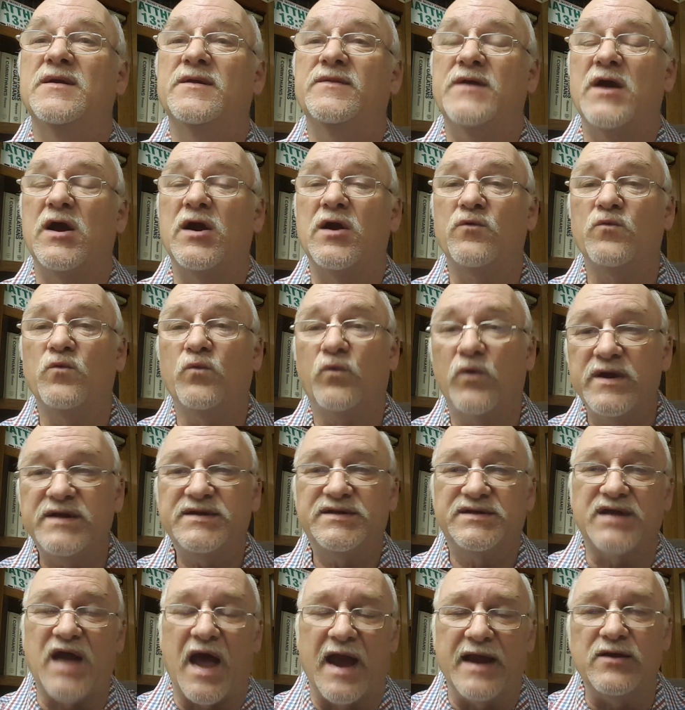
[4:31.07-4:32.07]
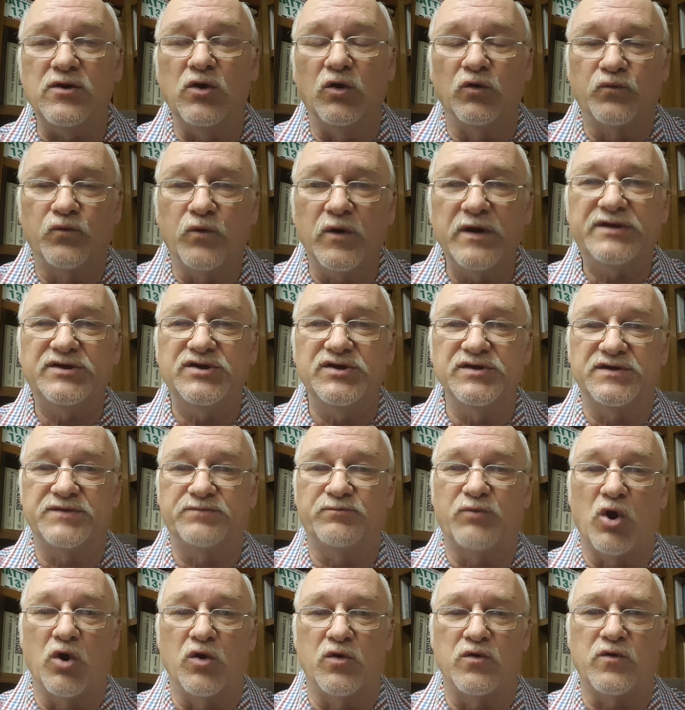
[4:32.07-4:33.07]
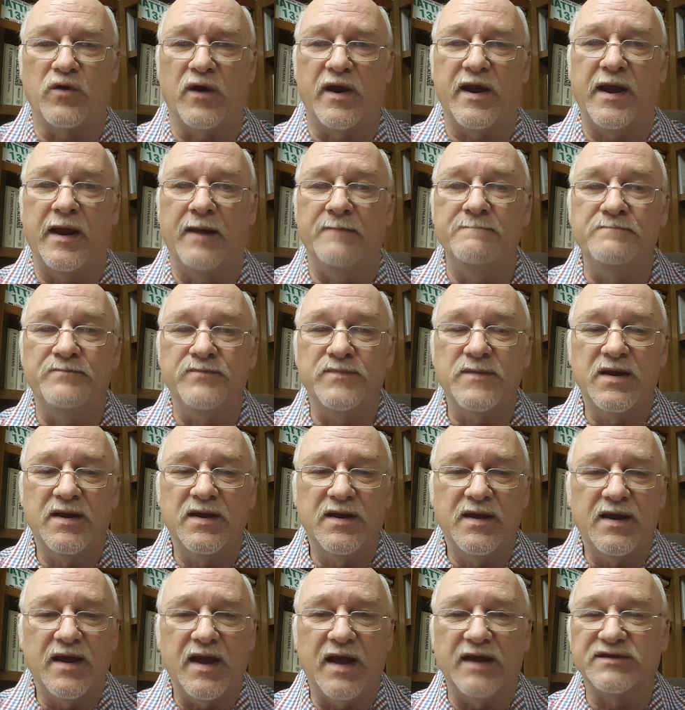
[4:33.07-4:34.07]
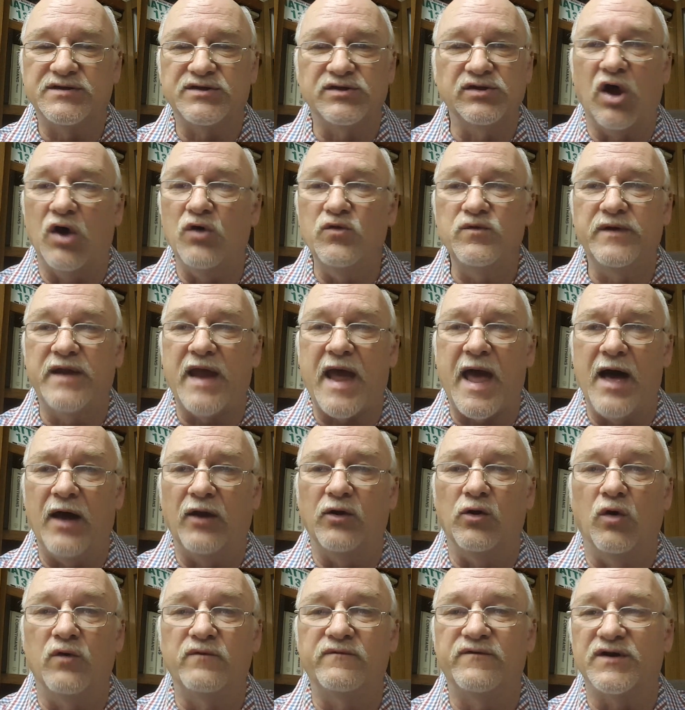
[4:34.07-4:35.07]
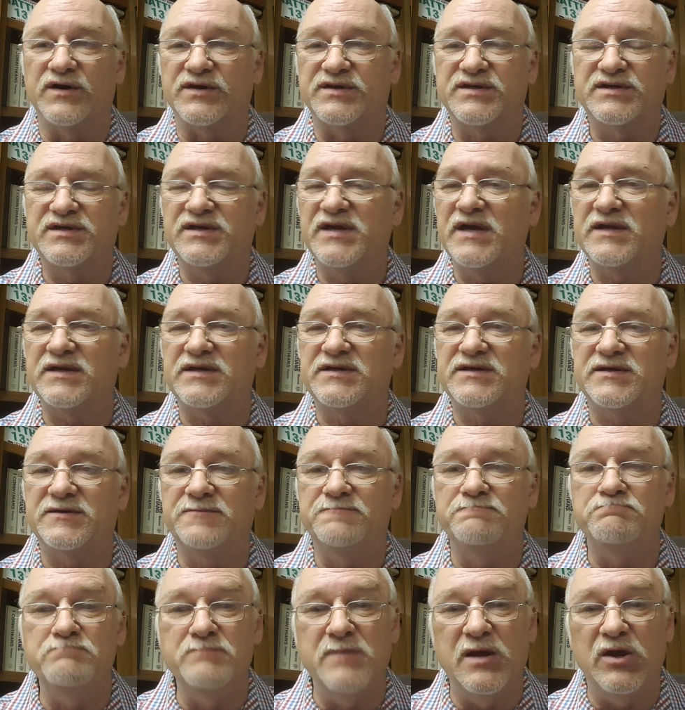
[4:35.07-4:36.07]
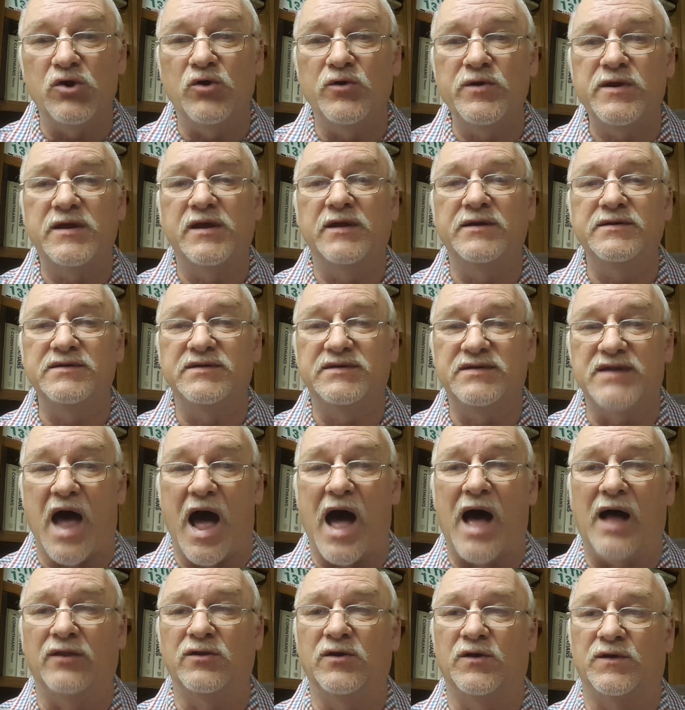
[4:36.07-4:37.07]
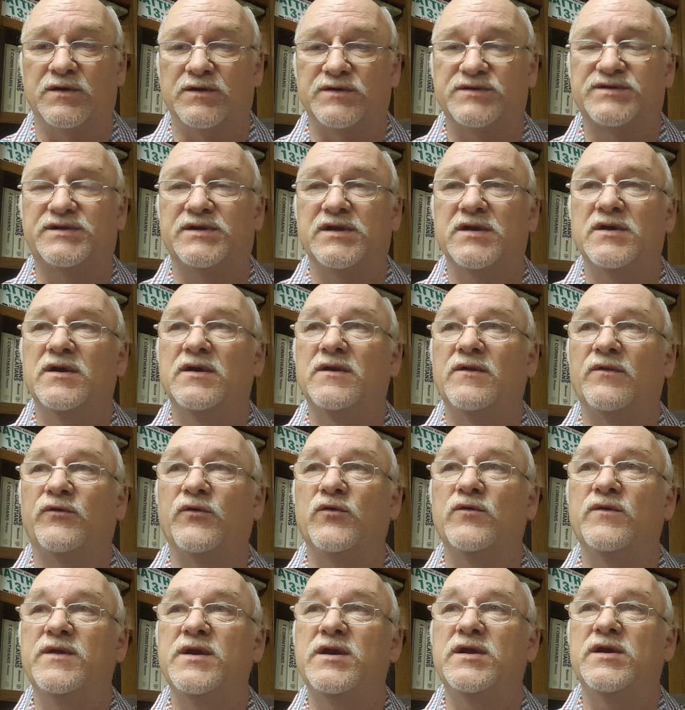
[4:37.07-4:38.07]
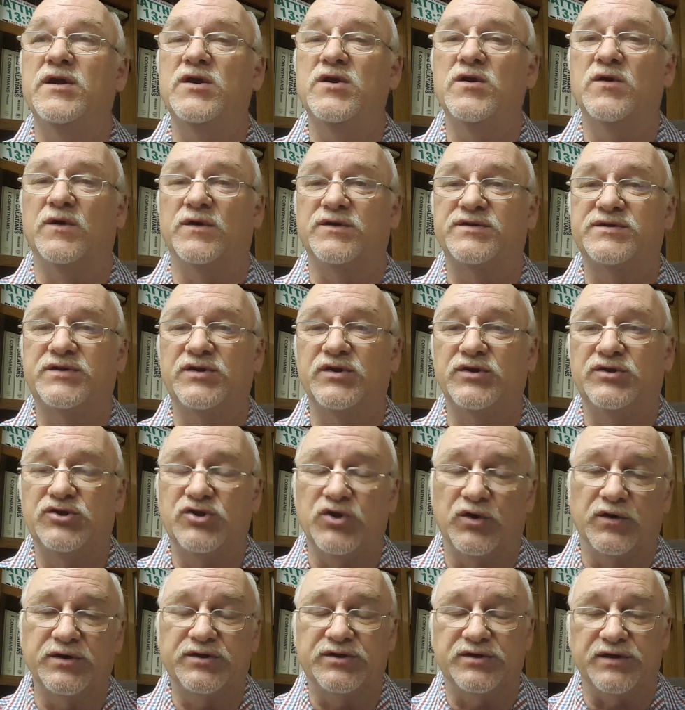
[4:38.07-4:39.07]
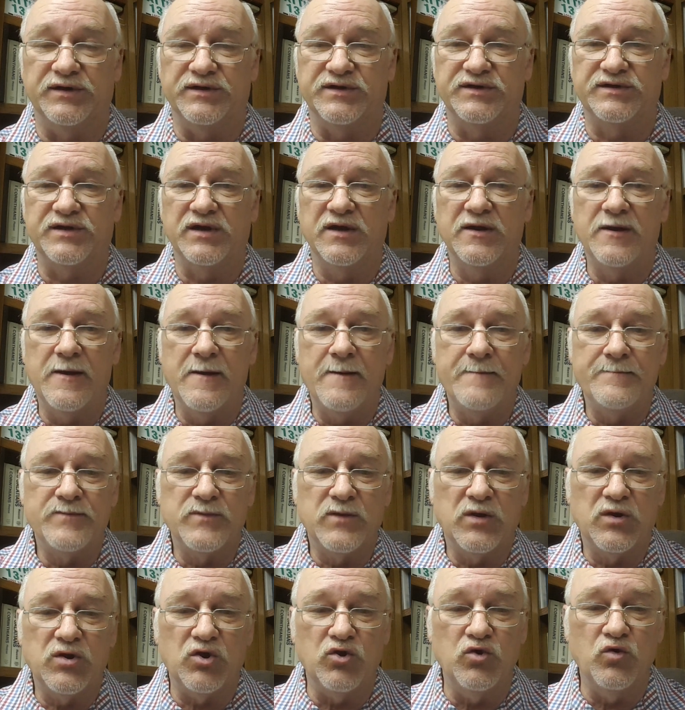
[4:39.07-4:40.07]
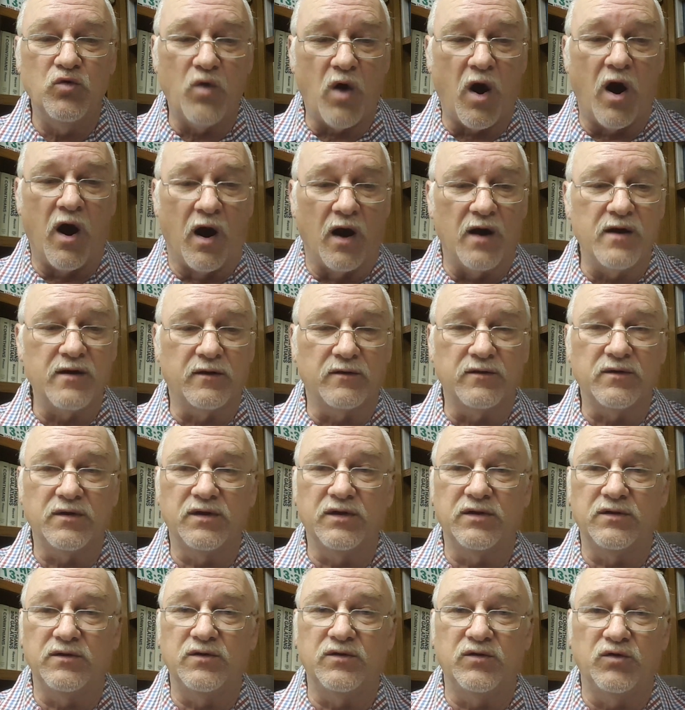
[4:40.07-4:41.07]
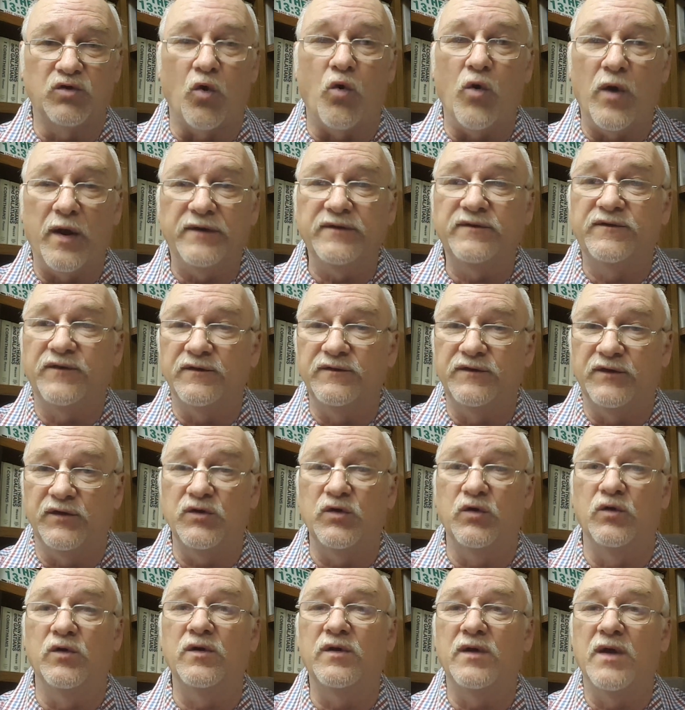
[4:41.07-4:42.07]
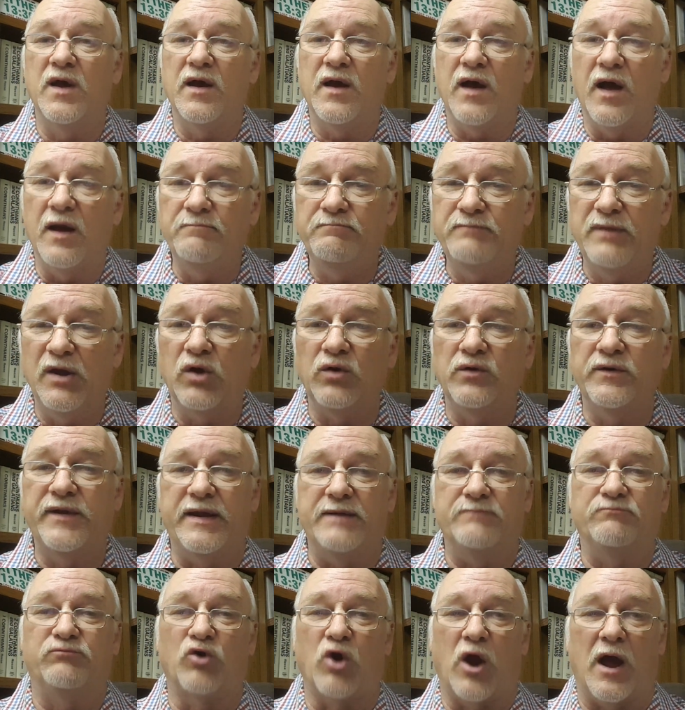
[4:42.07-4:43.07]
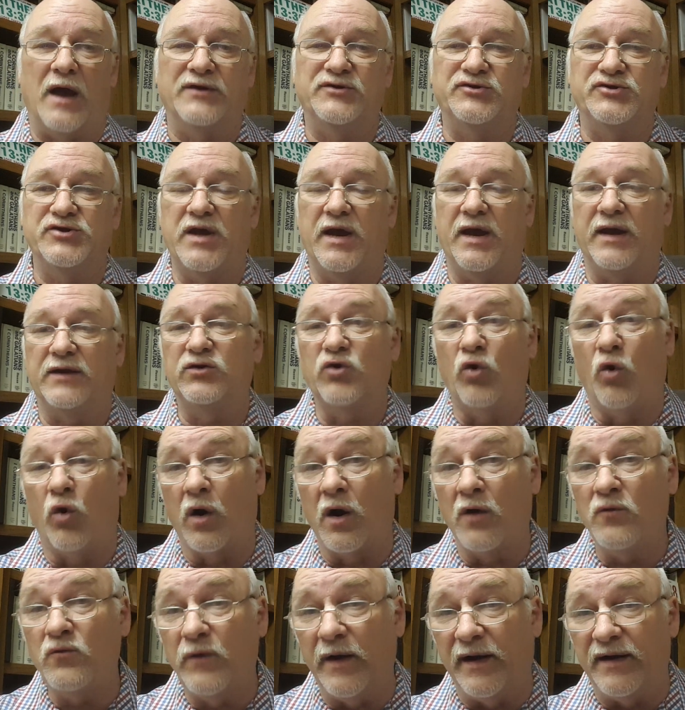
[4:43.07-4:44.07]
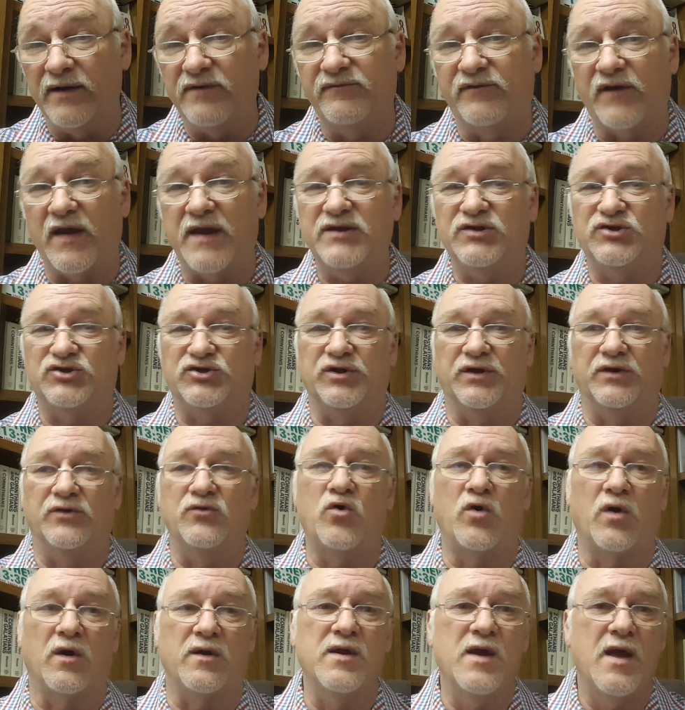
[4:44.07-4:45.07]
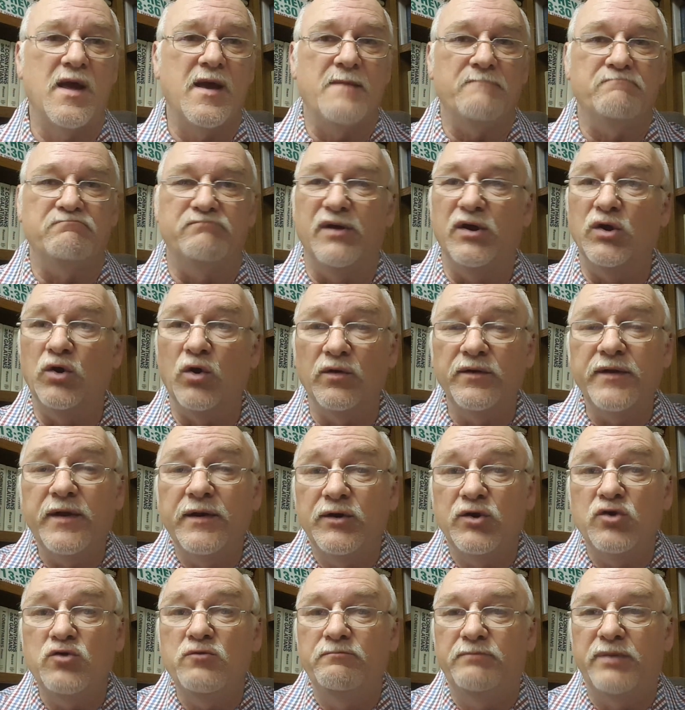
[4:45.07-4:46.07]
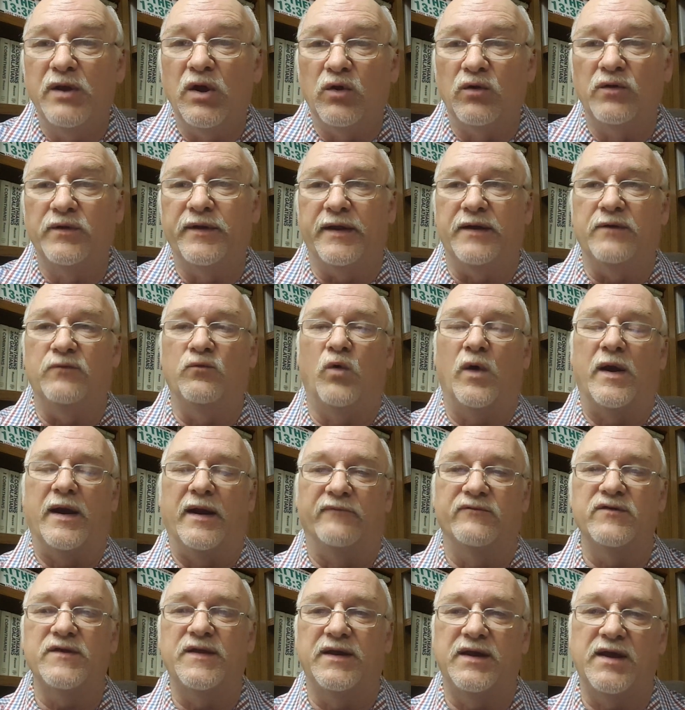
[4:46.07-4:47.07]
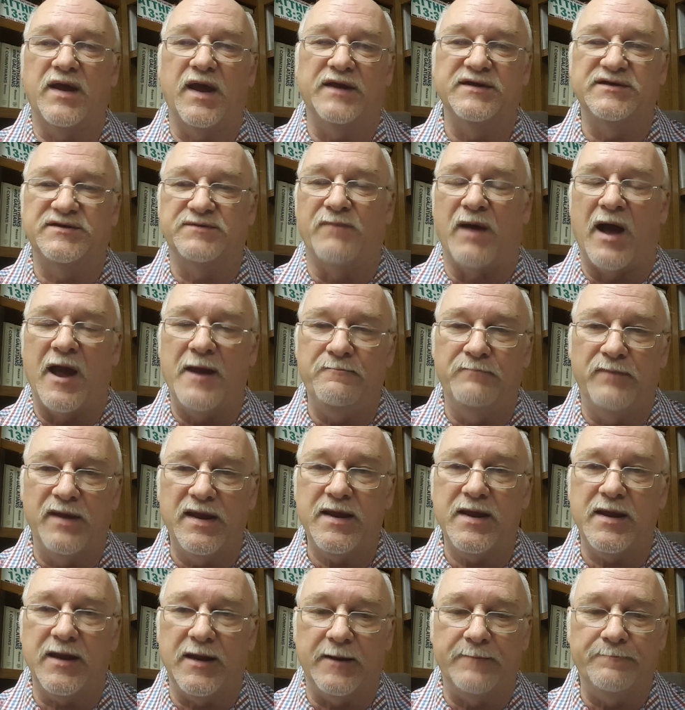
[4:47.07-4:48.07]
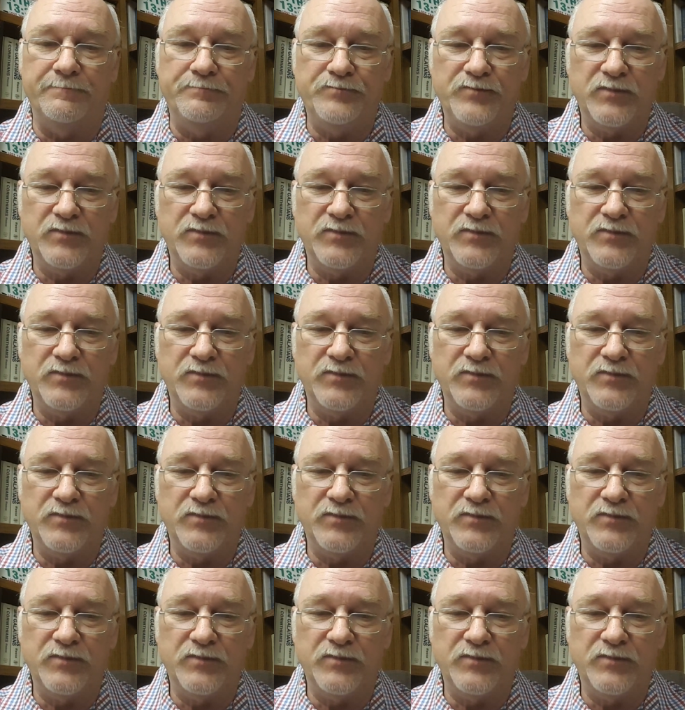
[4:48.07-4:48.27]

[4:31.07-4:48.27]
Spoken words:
Their Recycled Riches program has loaned out over $6 million through the years to churches who are going to do a building project or a renovation or build a new building, whatever the case might be.